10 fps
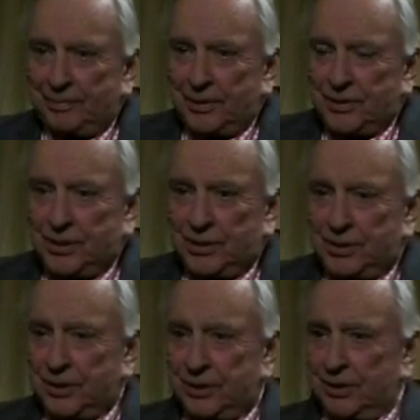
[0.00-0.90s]
Does
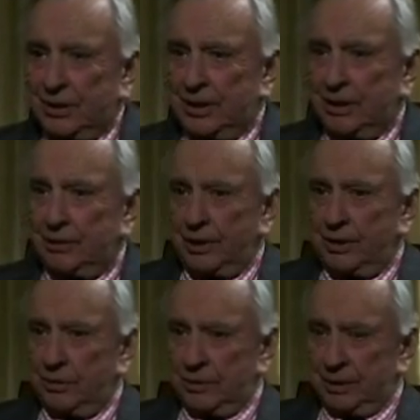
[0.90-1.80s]
Justice Scalia
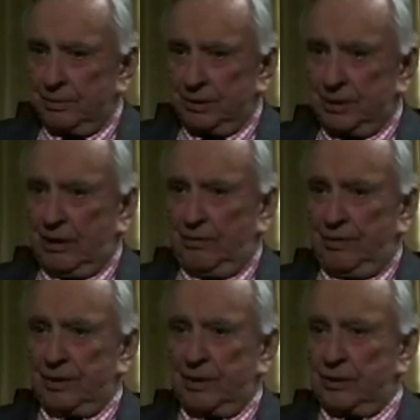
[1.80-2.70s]
recuse himself,
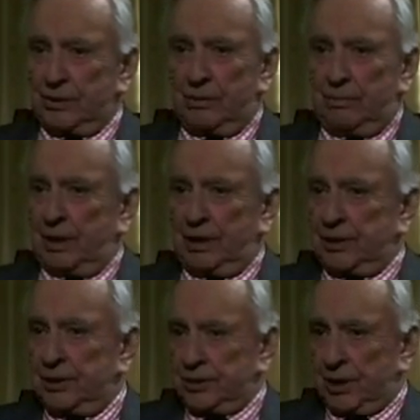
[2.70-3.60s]
as he should, because
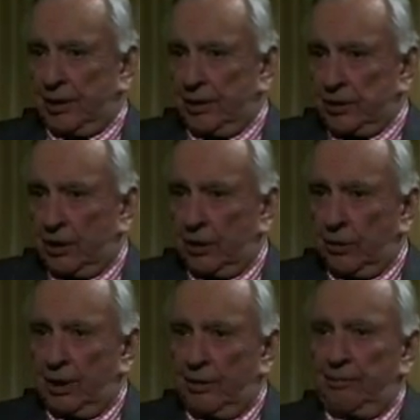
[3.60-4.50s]
his son is
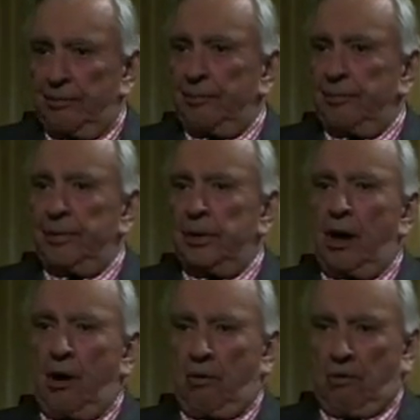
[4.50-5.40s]
arguing?
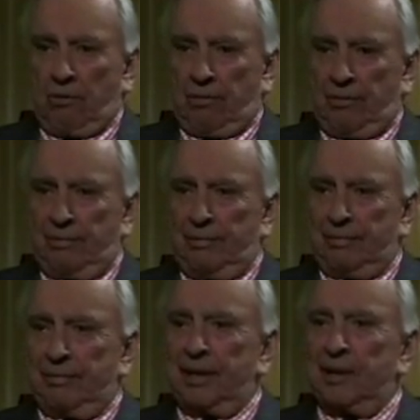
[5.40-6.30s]
No.
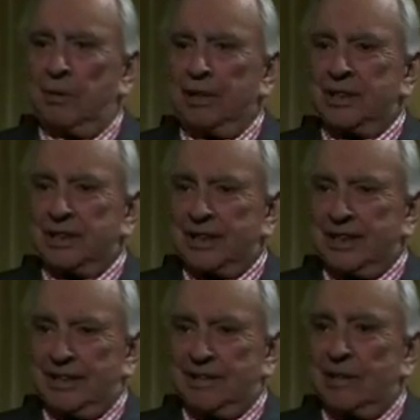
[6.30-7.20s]
He wants to
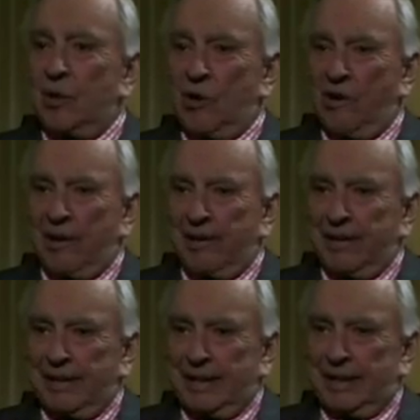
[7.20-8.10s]
kill Gore.
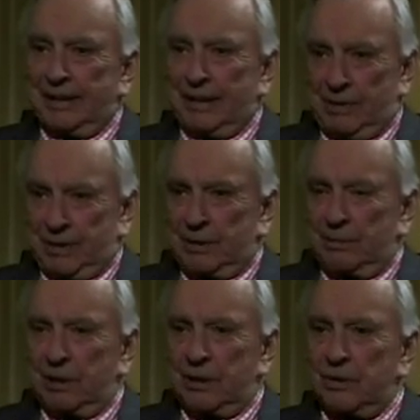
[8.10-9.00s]
He wants to
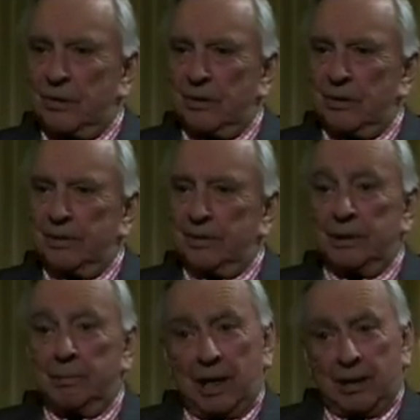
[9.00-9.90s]
make sure that
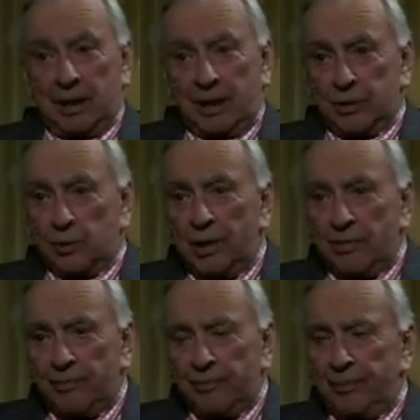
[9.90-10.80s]
the bad guys
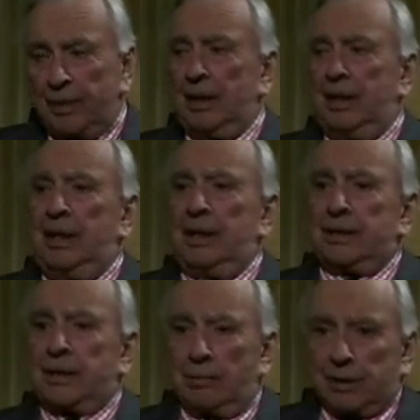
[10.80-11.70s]
win.
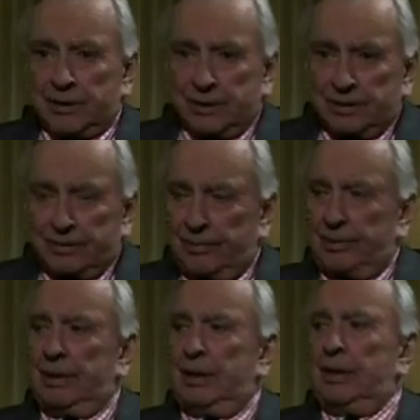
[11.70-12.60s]
Thomas'
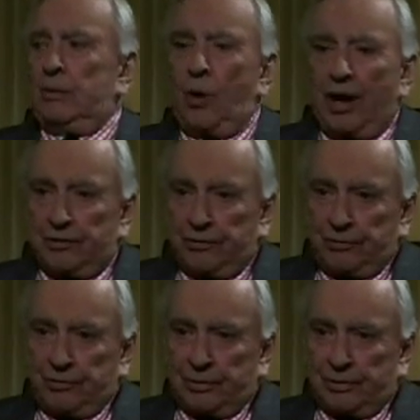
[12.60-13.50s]
wife
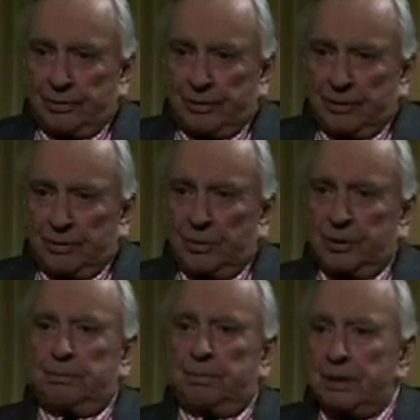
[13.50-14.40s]

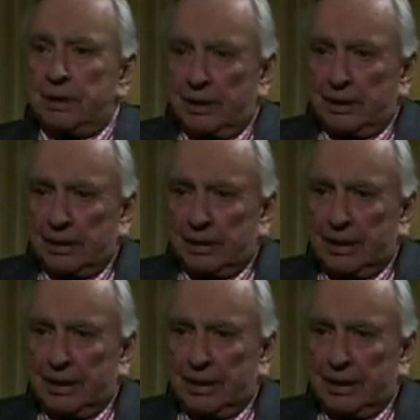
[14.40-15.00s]
was busy